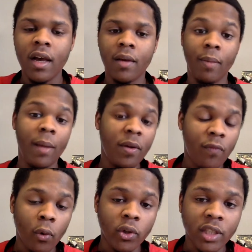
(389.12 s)
maybe
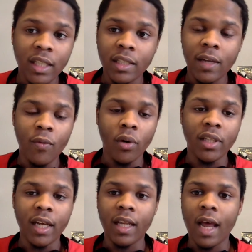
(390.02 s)
four seasons if you want to
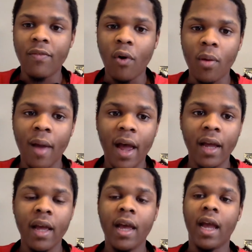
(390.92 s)
take it that far back,
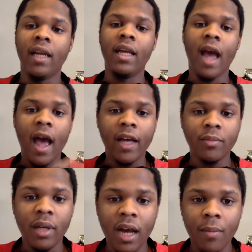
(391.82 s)
and he has
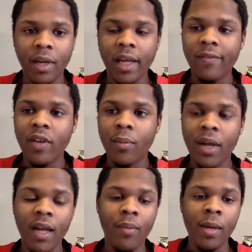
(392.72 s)
become the
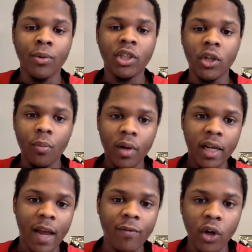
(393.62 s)
MVP, people still put
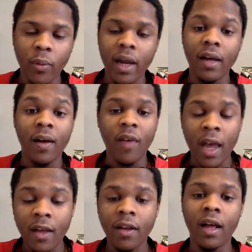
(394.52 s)
Kevin Durant
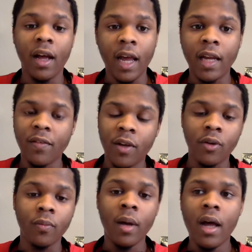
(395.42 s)
ahead of
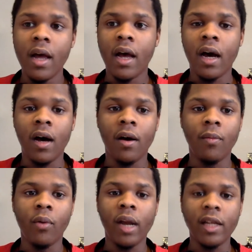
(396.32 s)
him
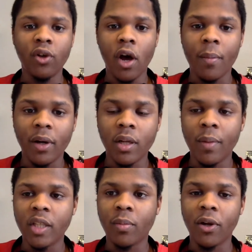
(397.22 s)
when they talk about the
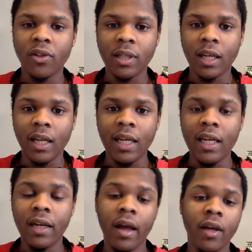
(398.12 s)
best players in the
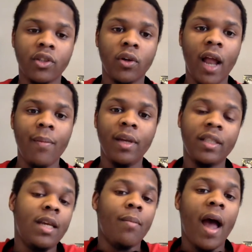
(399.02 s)
league. So that means
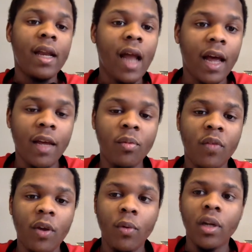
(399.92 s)
he might not, even if
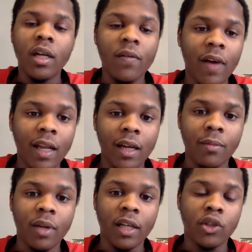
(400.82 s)
he would have
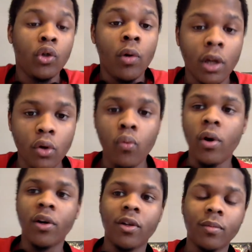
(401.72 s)
developed into a Lou
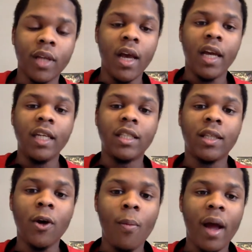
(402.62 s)
Williams, he
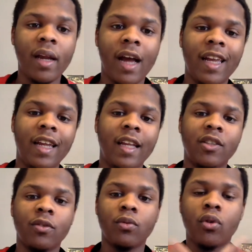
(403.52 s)
still might not get as